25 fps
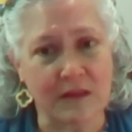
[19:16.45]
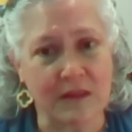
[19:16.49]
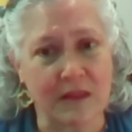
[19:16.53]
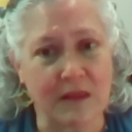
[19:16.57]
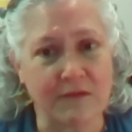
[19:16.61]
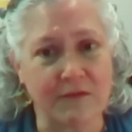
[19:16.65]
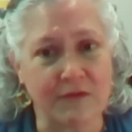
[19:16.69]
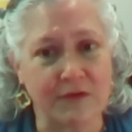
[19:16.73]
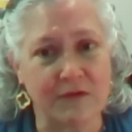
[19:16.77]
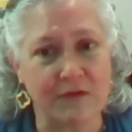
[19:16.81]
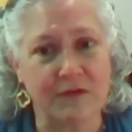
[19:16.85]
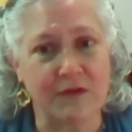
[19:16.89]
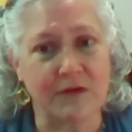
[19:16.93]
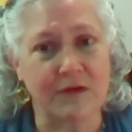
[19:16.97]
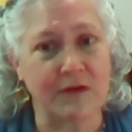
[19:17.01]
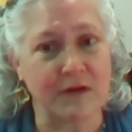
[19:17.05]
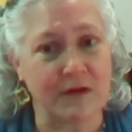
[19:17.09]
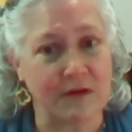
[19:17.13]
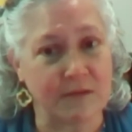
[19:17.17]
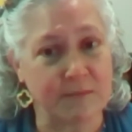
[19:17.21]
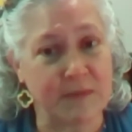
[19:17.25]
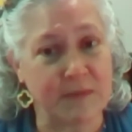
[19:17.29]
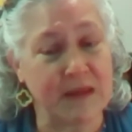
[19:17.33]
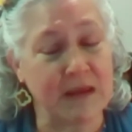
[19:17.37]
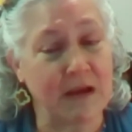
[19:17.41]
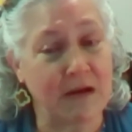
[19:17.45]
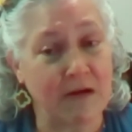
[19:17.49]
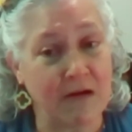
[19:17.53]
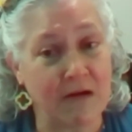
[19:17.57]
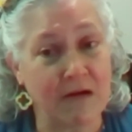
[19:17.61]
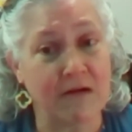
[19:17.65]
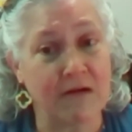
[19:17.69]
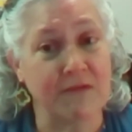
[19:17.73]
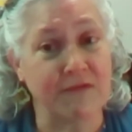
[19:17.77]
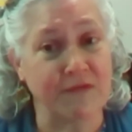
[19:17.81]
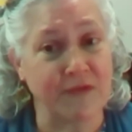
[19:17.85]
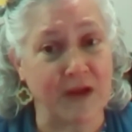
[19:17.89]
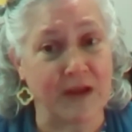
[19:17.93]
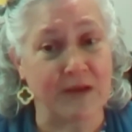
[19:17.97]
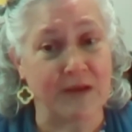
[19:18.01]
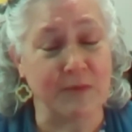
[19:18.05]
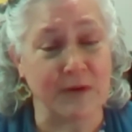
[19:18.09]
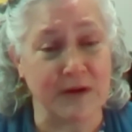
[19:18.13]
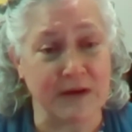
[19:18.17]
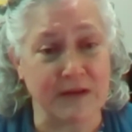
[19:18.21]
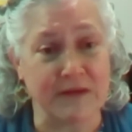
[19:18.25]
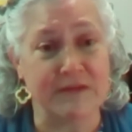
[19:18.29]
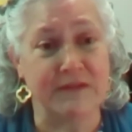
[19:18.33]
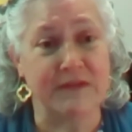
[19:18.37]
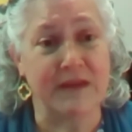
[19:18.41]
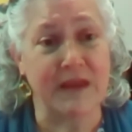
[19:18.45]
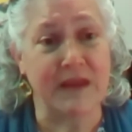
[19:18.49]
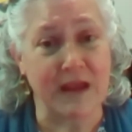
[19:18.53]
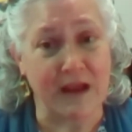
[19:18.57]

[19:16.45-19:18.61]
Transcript: lovers are going to be horrified when I say